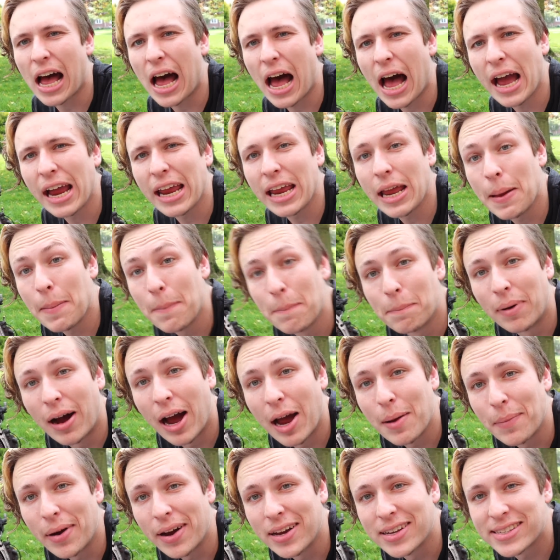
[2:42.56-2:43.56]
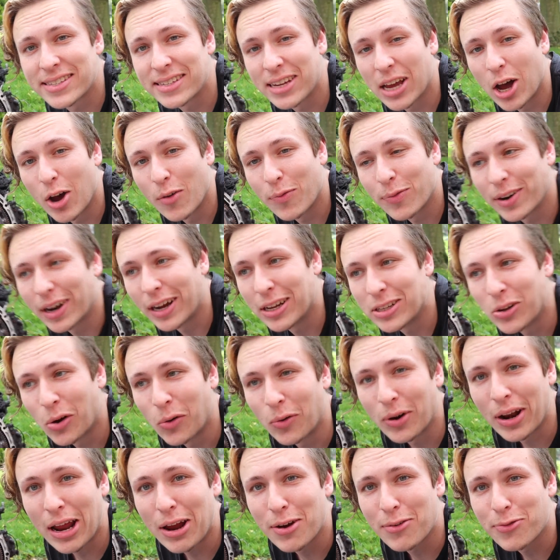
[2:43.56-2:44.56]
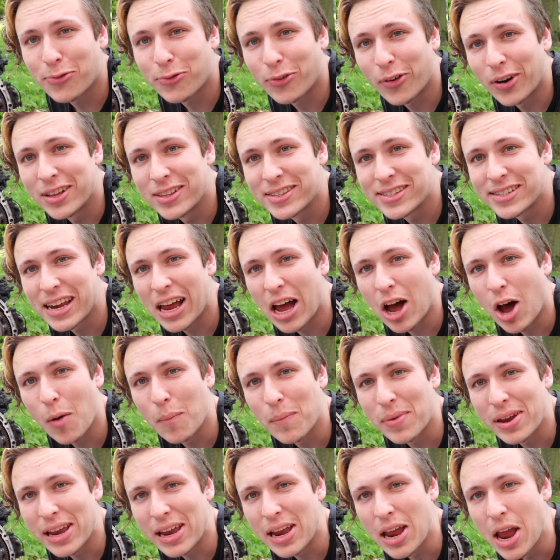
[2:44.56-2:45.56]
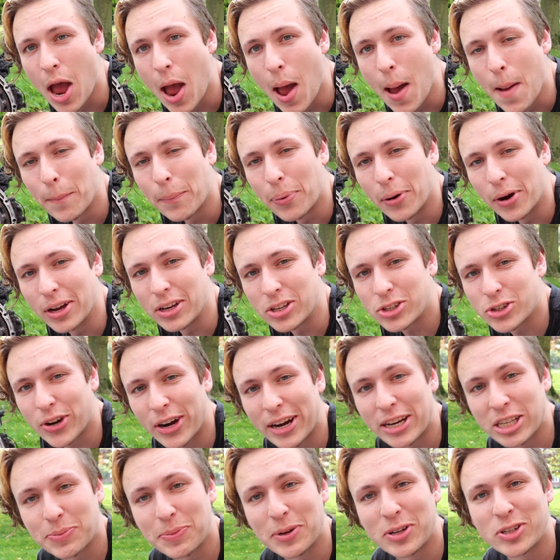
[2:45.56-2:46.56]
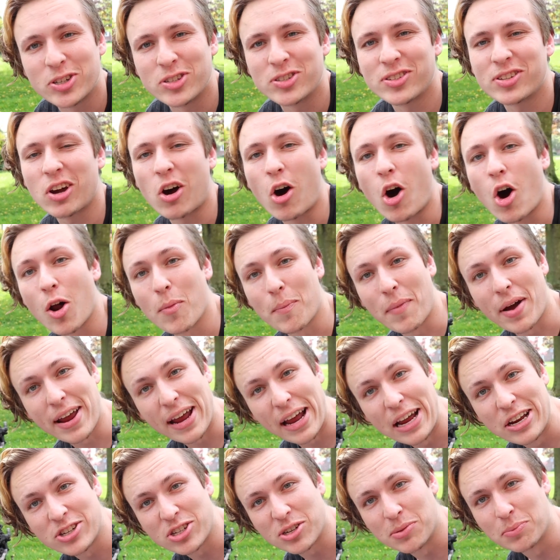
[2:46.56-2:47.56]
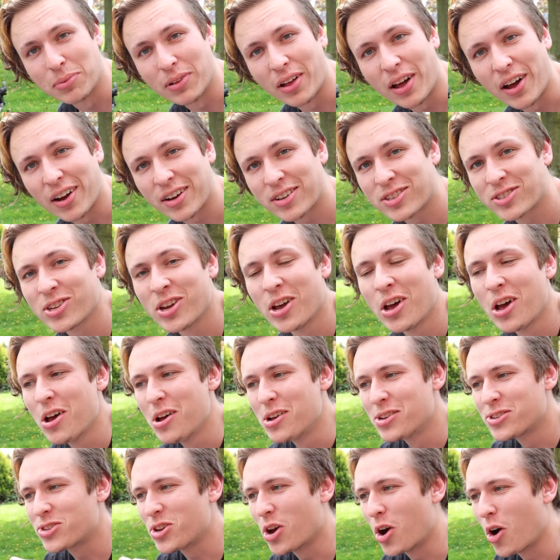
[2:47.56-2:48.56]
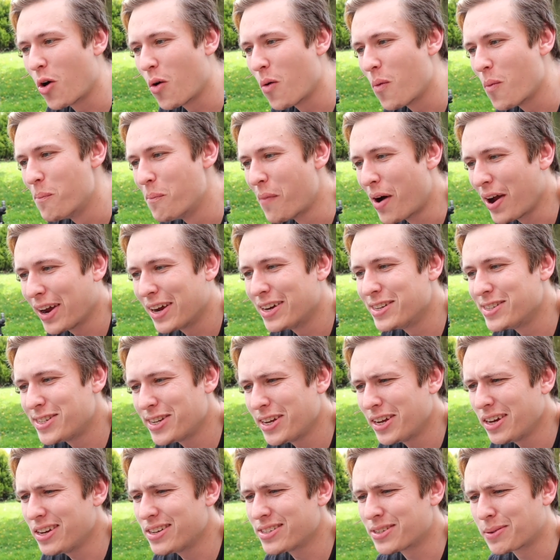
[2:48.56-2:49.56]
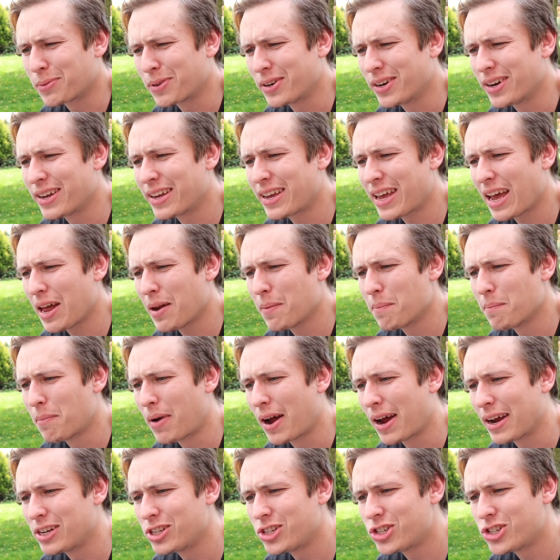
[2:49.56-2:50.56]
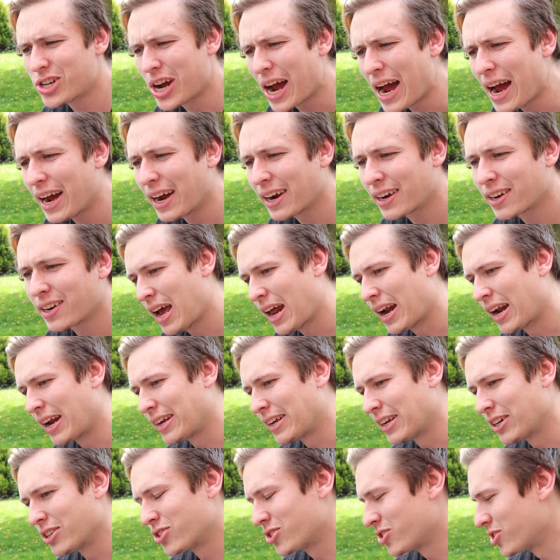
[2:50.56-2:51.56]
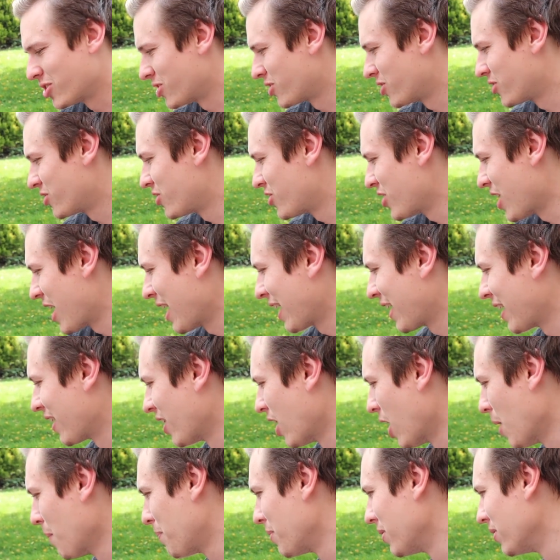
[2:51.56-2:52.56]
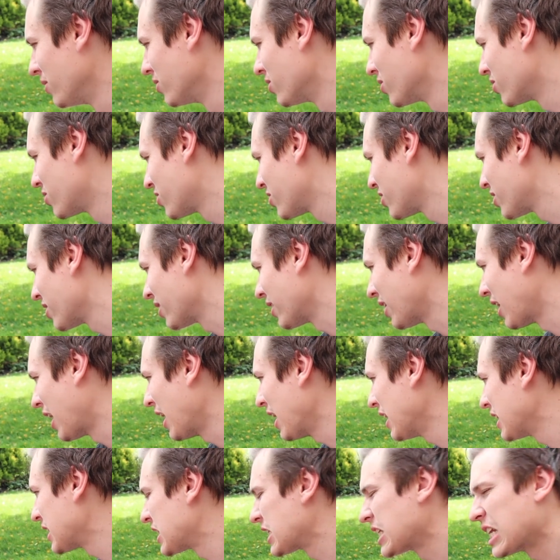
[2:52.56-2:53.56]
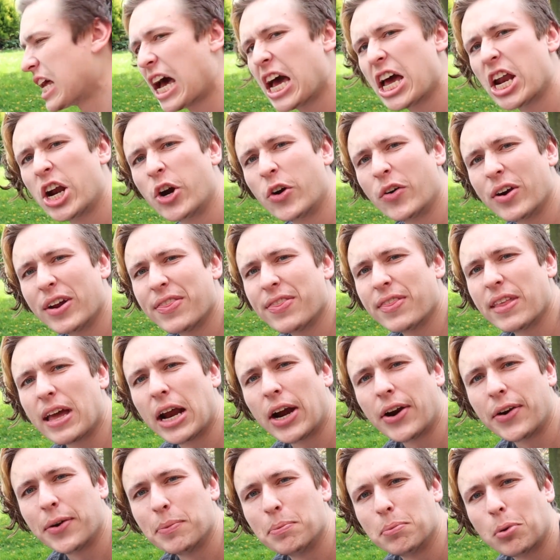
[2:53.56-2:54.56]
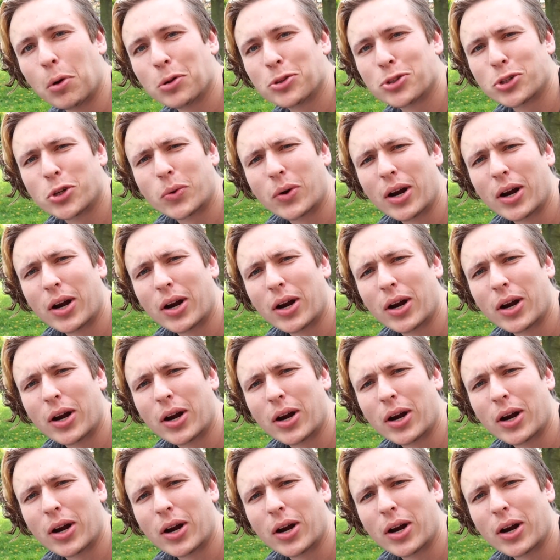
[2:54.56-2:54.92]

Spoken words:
I am by myself and I don't have friends to help me put transmissions on my engine blocks. So my idea is I'm gonna get my jack and I guess just jack it up and just slide her in there and bolt her